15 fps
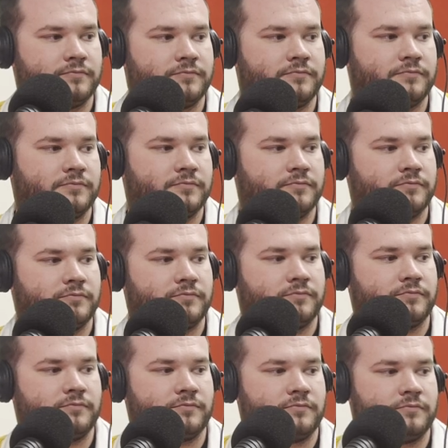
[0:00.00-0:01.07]

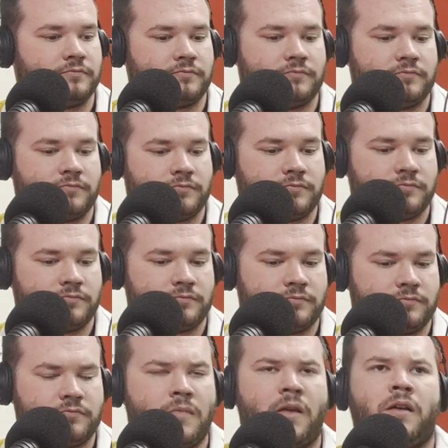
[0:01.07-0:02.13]

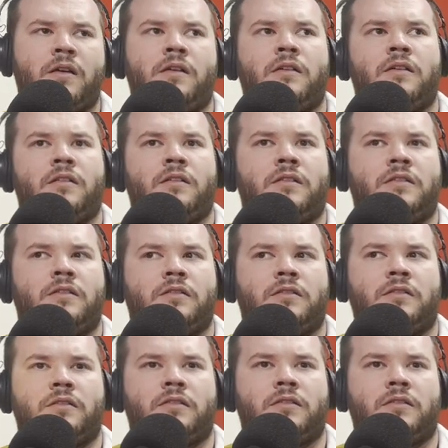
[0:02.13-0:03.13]
(not speaking)